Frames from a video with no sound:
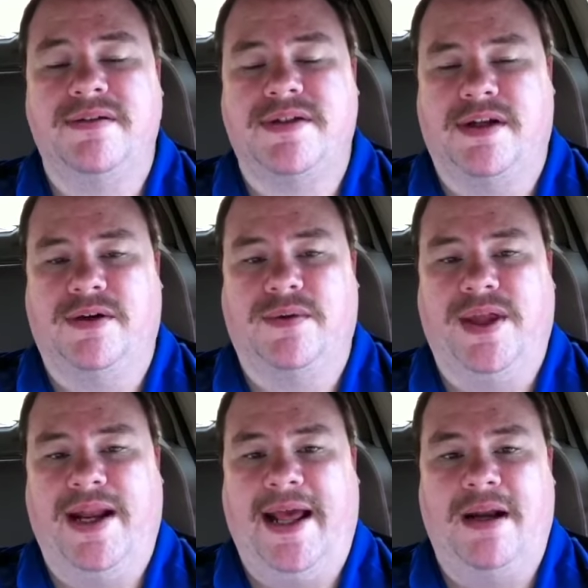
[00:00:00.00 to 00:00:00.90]
So
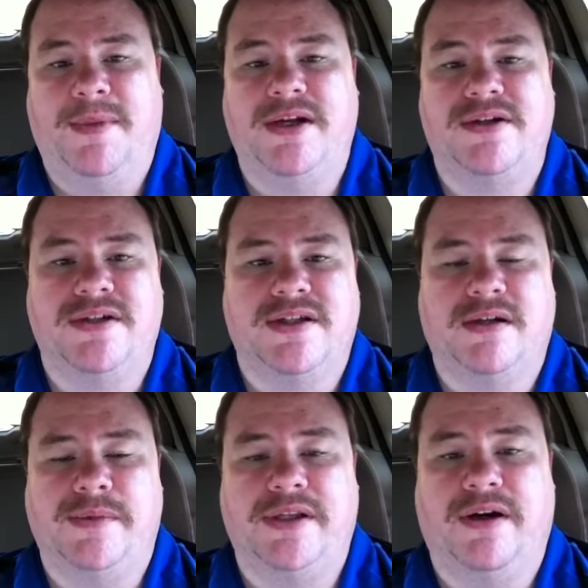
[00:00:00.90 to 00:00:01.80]
that animation is going
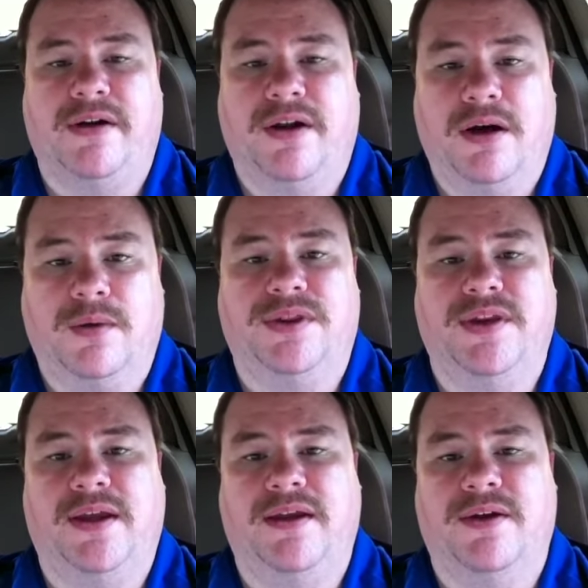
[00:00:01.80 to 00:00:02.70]
to be there along with
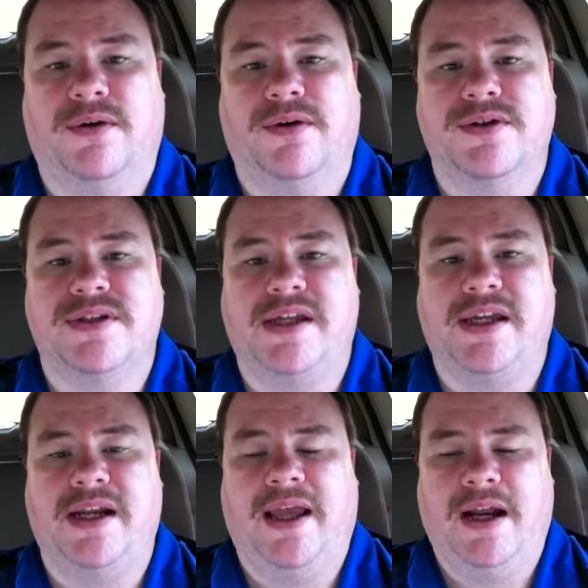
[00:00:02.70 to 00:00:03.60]
the, of course, the
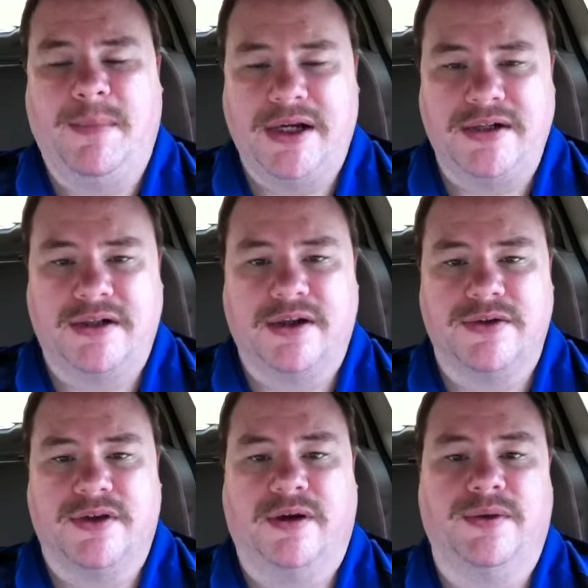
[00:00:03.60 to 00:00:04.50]
eating animation that
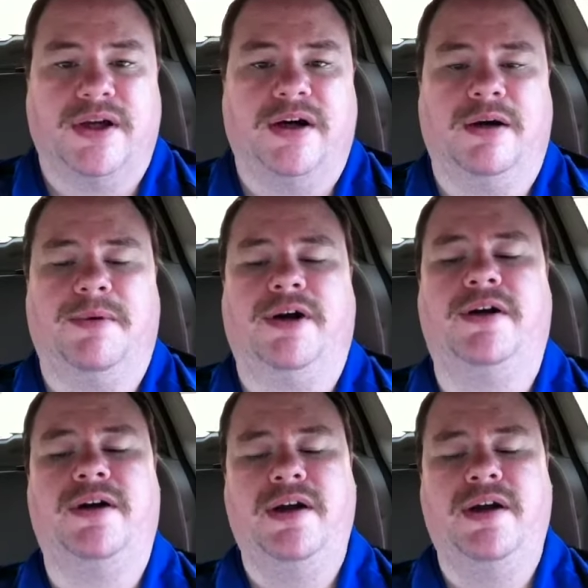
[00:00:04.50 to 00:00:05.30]
goes along with the hunger bar.